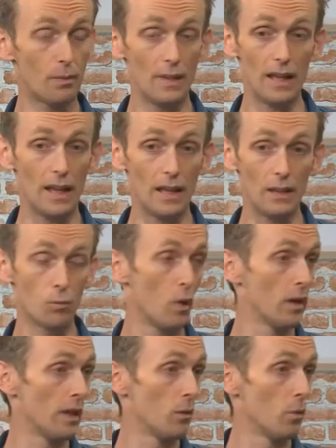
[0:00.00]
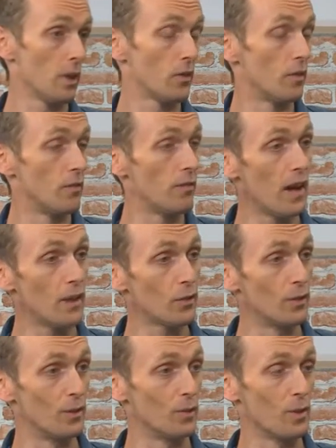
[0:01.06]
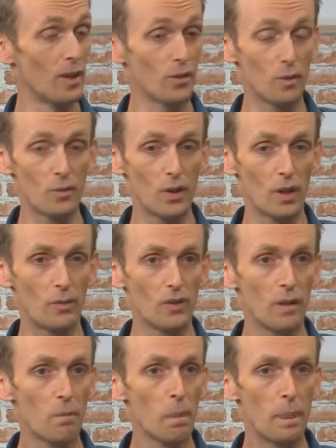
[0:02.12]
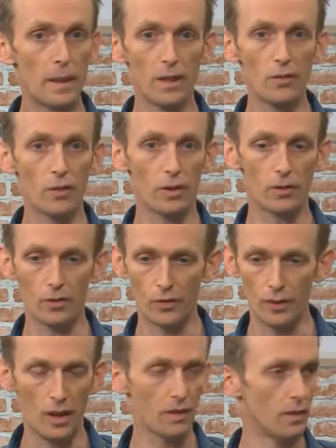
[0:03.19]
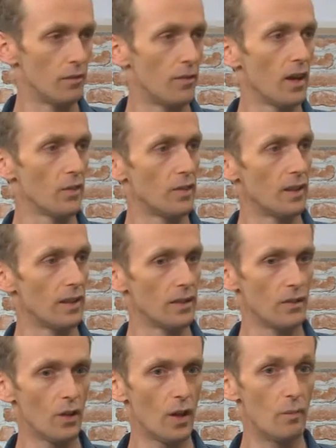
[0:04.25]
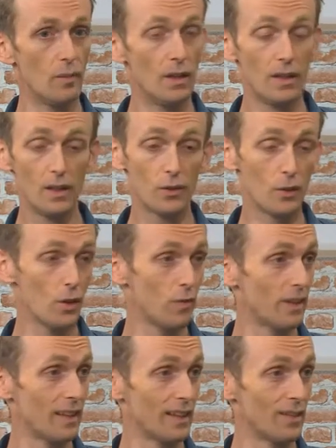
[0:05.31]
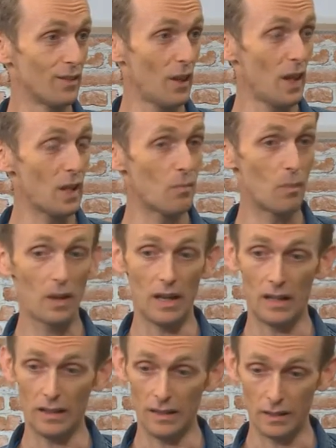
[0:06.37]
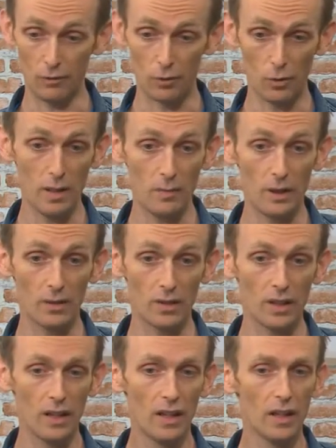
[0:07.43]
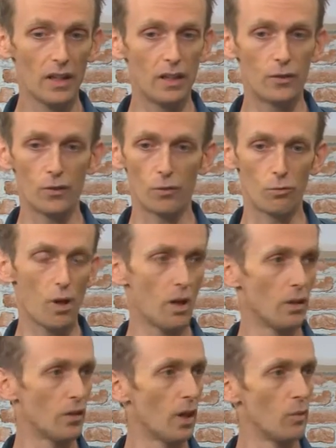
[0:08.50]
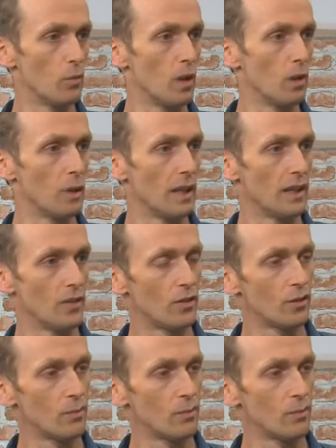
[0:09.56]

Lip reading: And what's in fashion as well. Sometimes things are just not in fashion at that time. It's an awful thing to say. You can have great music. It's just wrong time, wrong place.